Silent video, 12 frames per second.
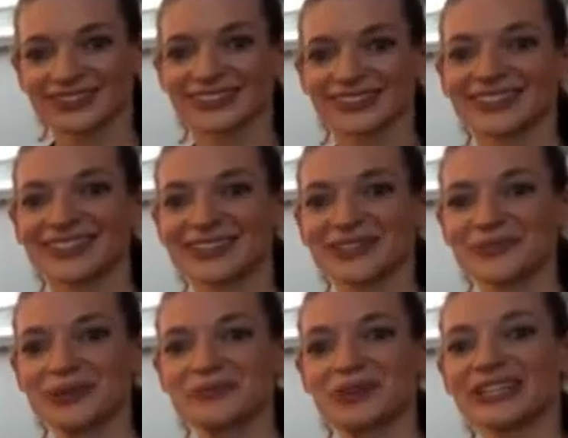Good,
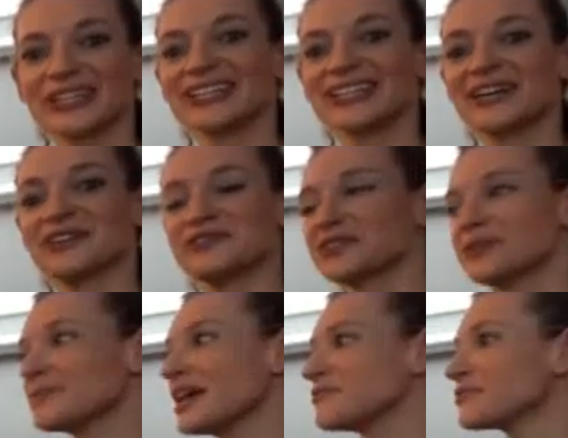one more inhale.
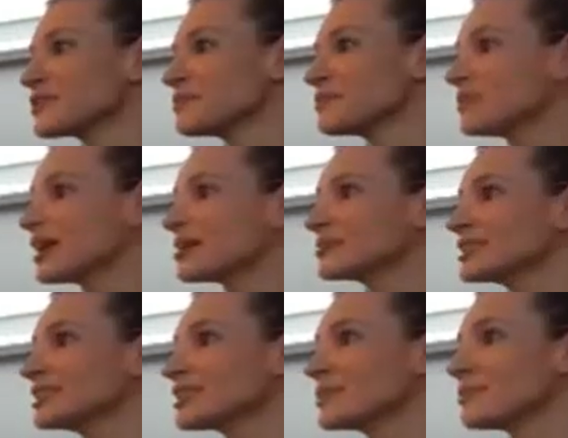Flip that front palm,
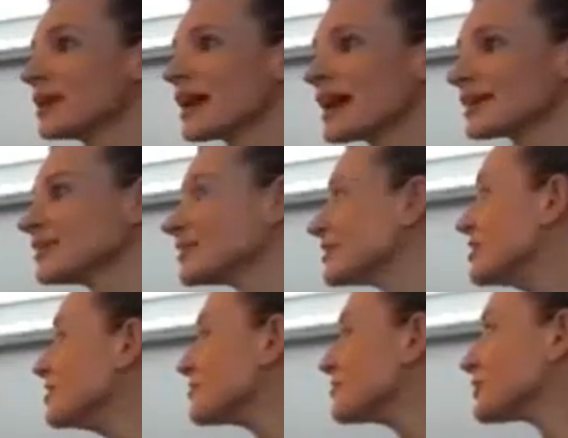reach it back
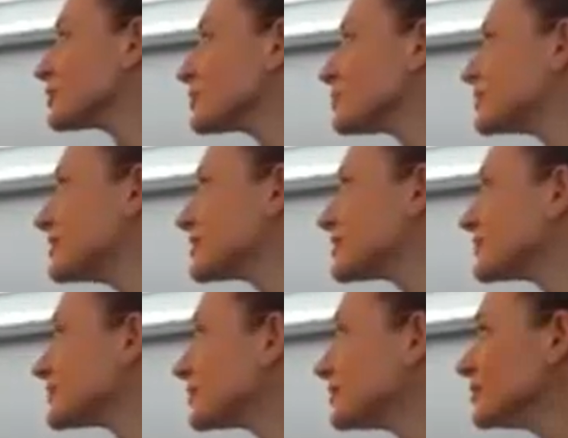for your
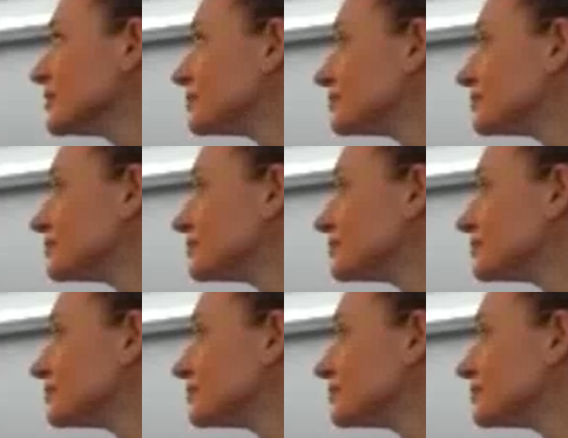peaceful.